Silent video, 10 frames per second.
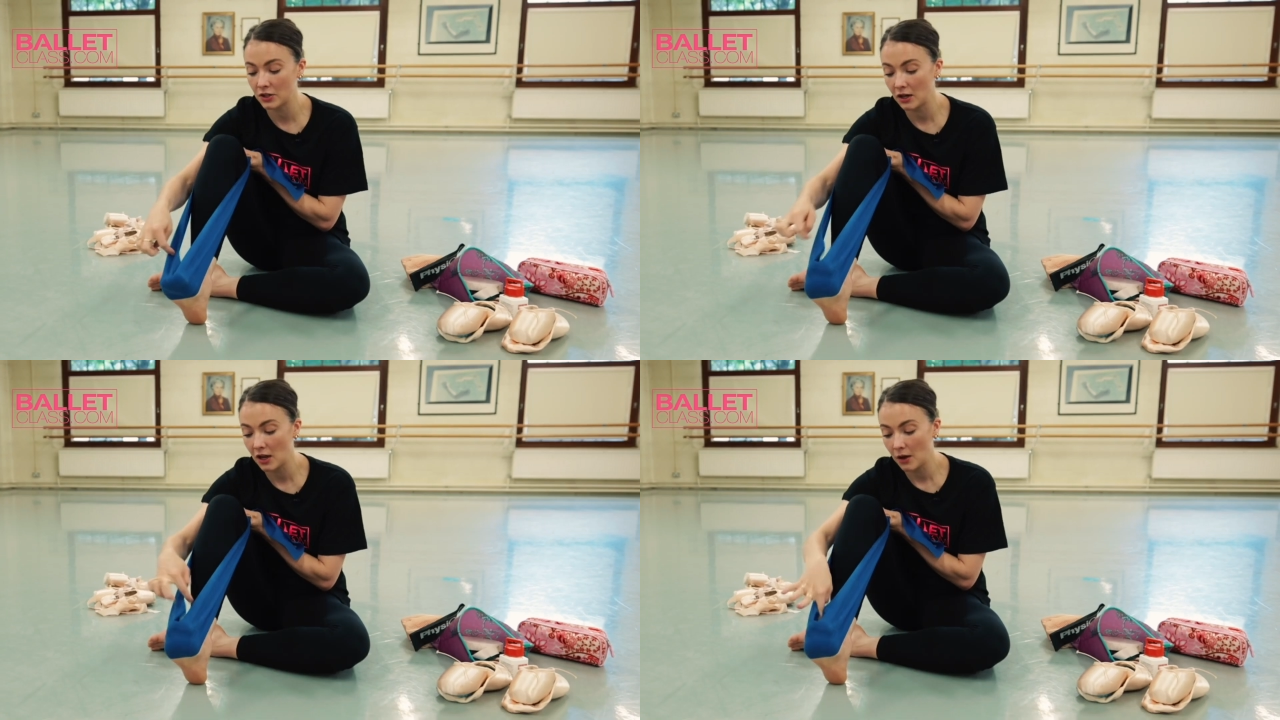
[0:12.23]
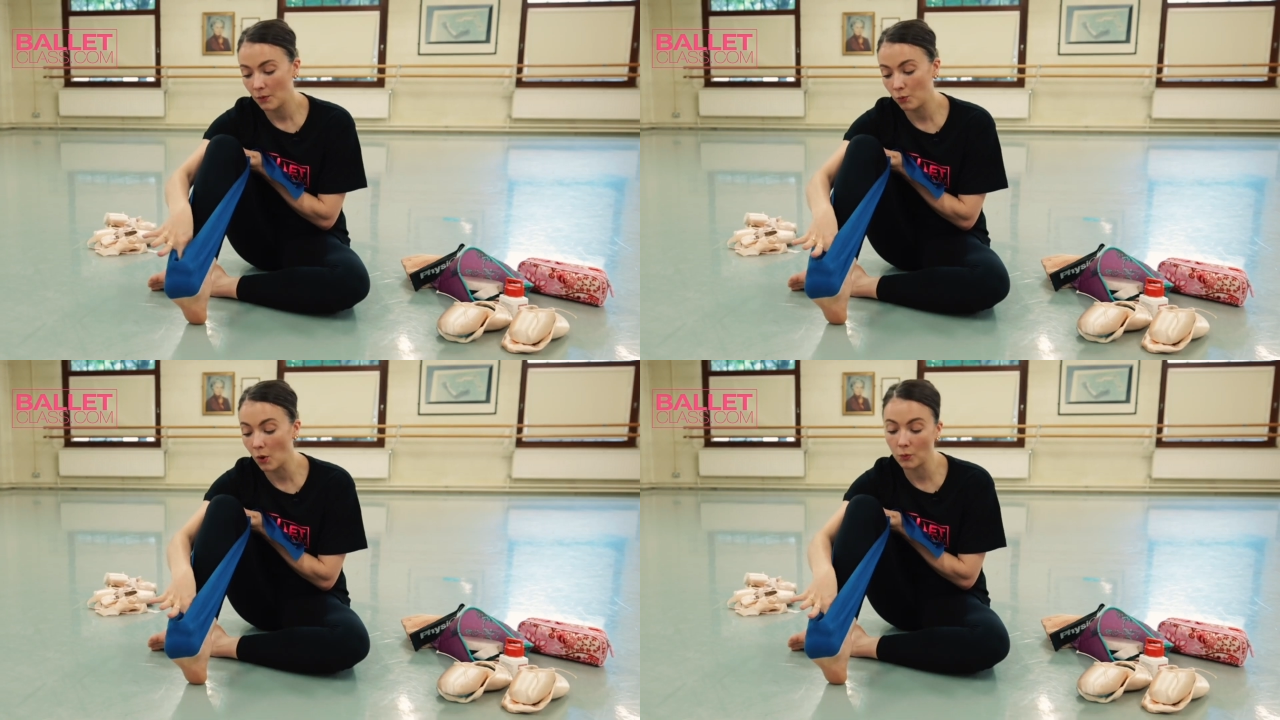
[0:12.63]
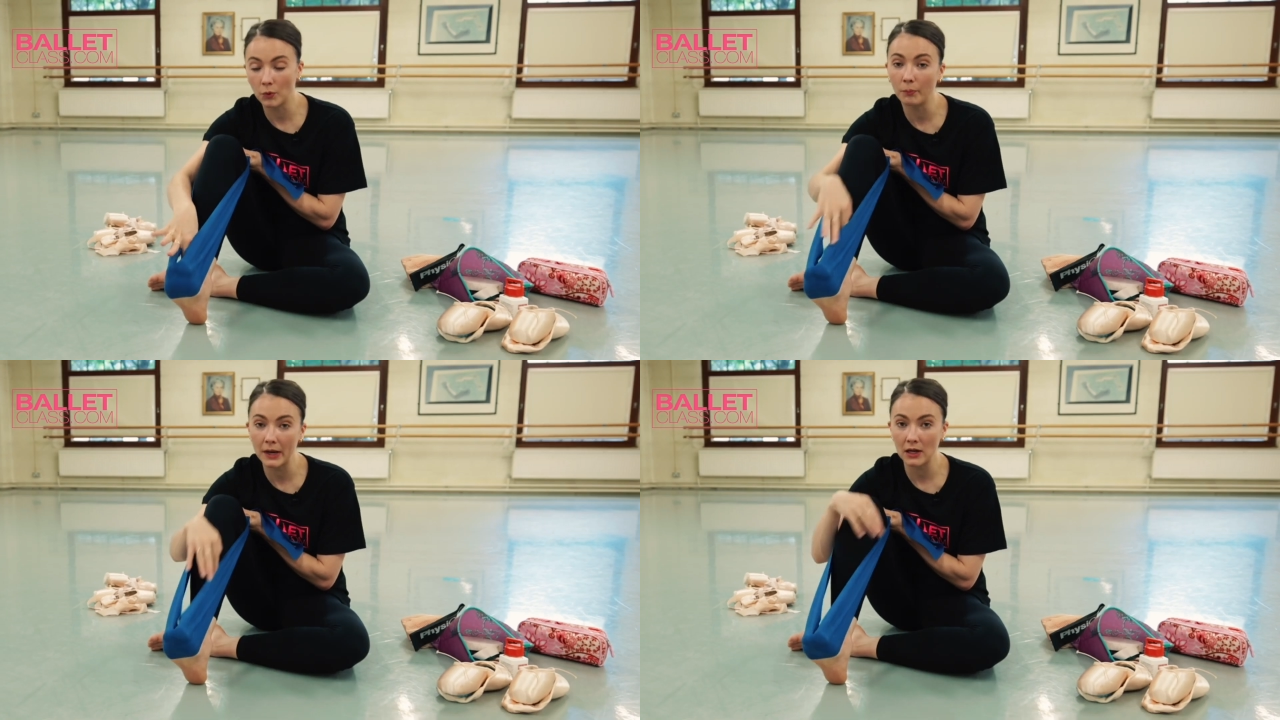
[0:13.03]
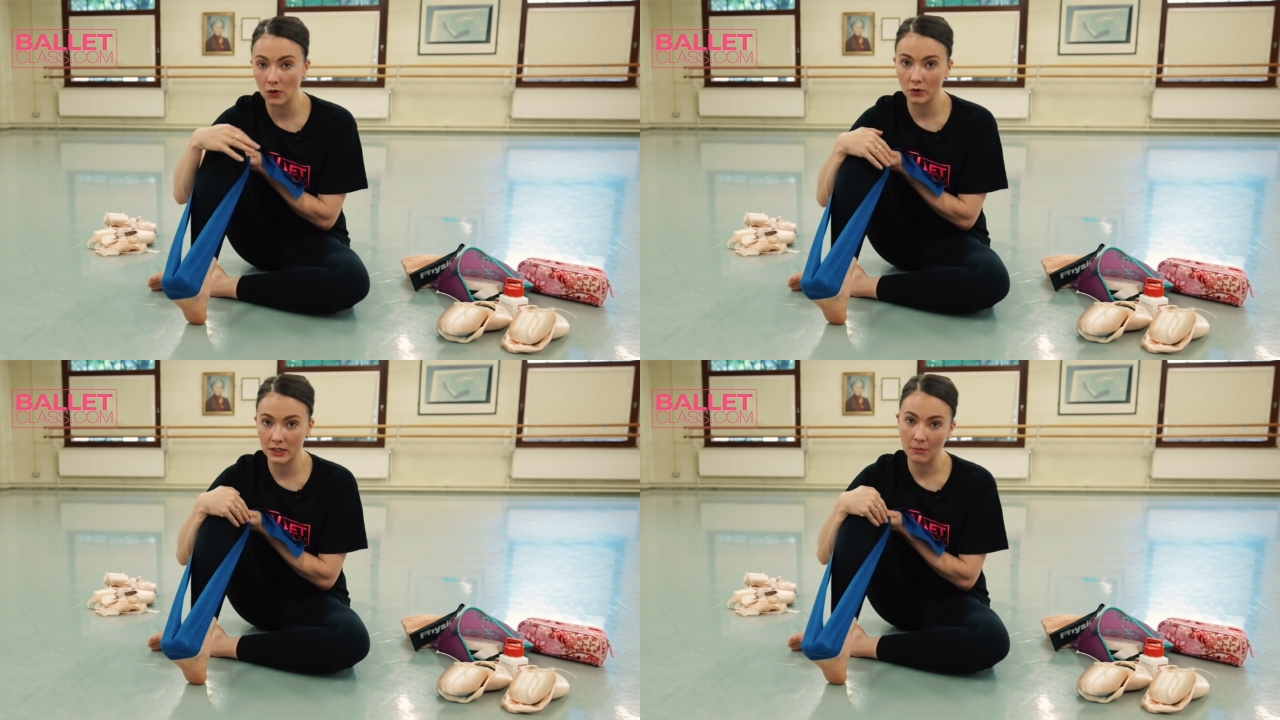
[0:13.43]
I'm going to go through a series
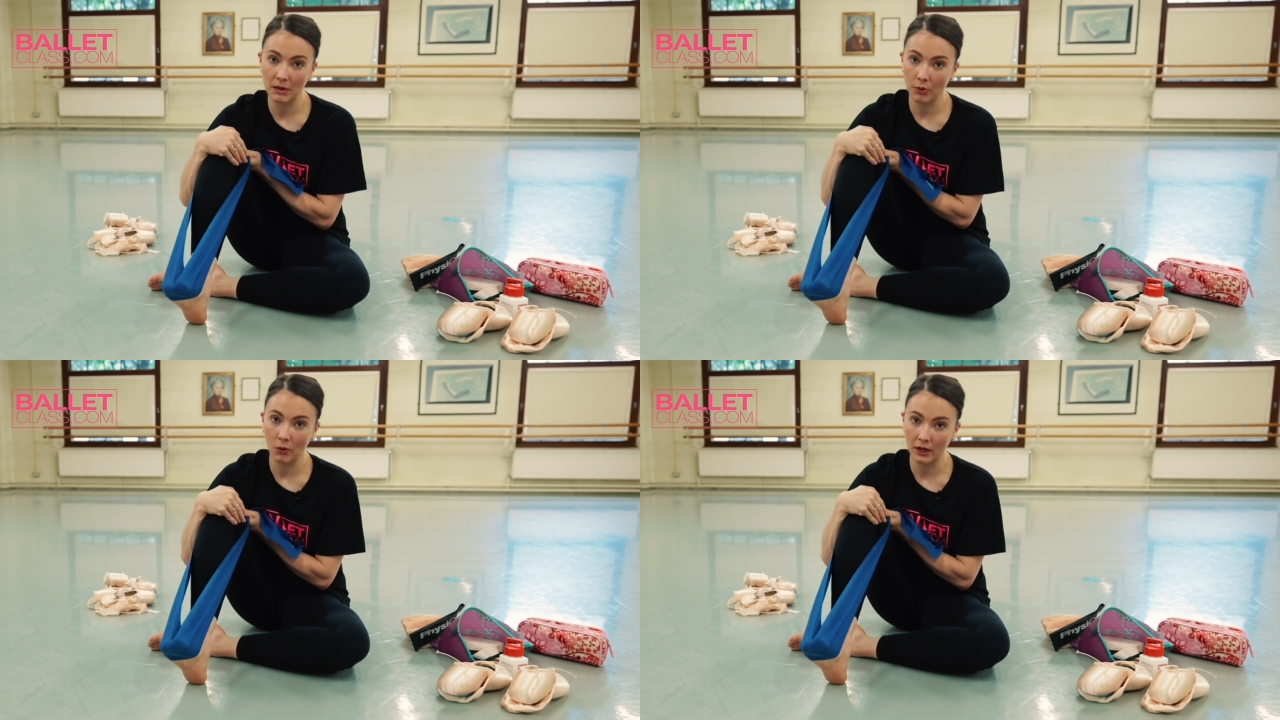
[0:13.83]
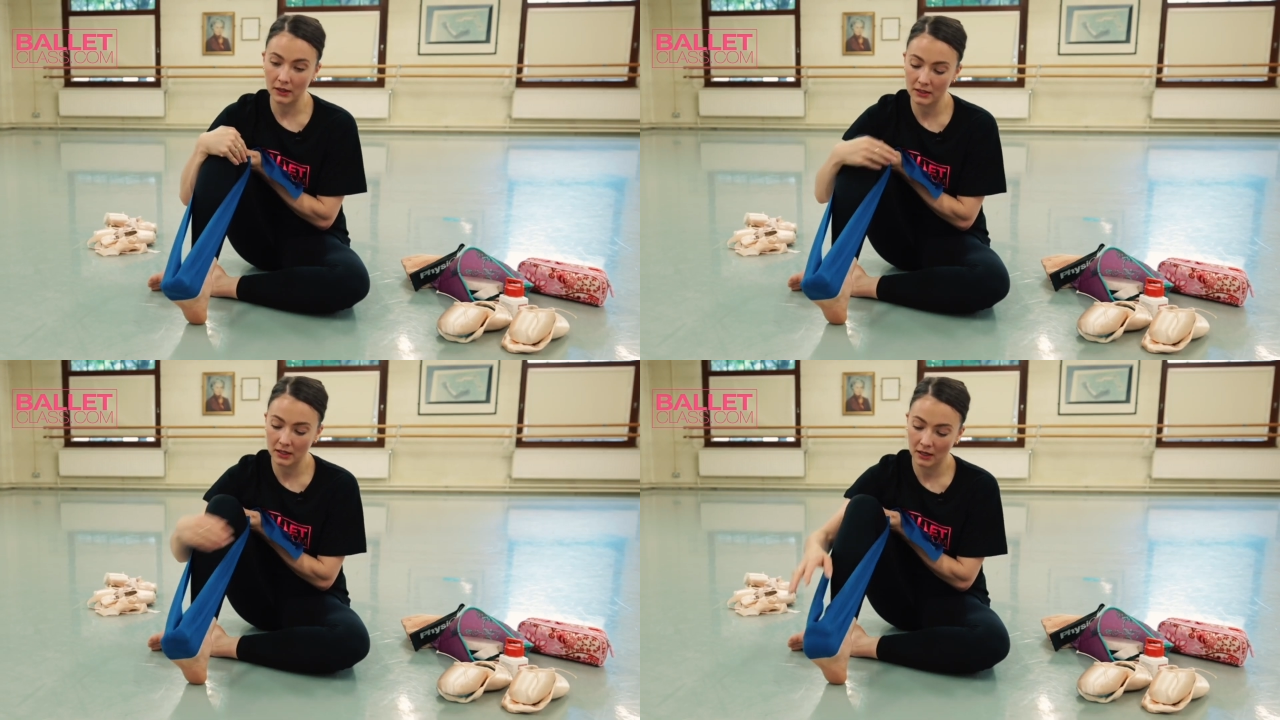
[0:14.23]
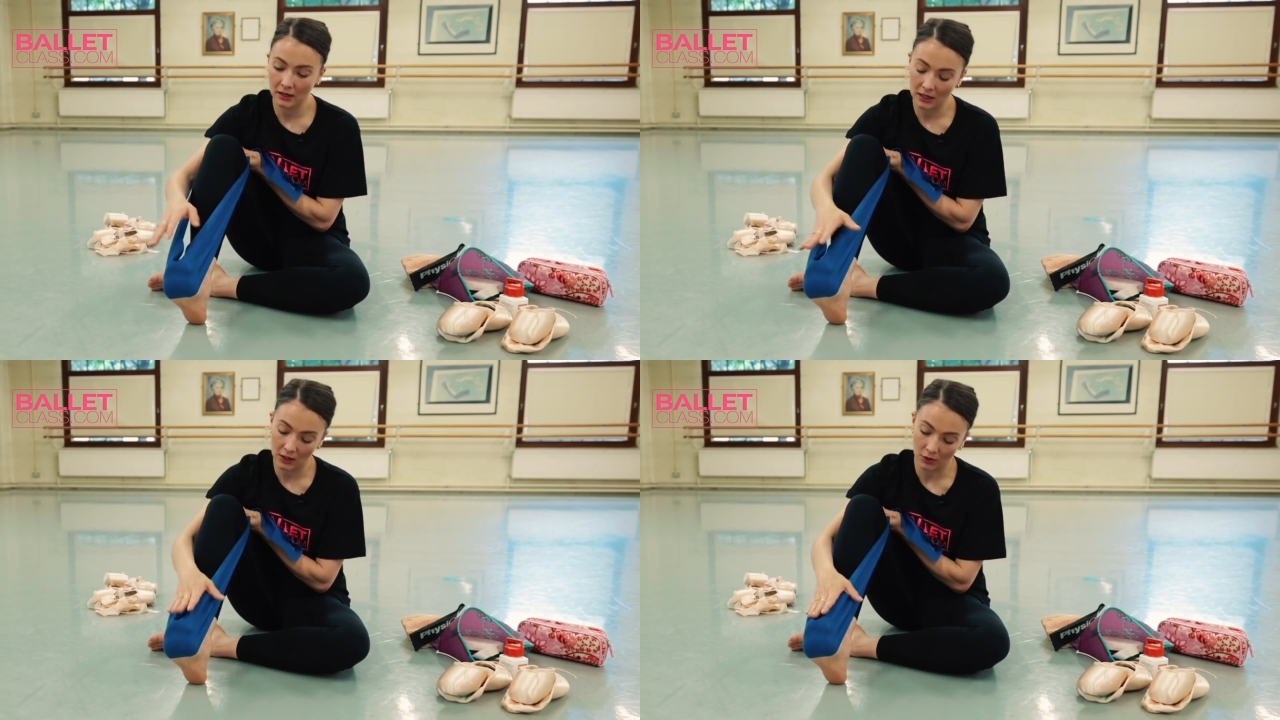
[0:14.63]
of exercises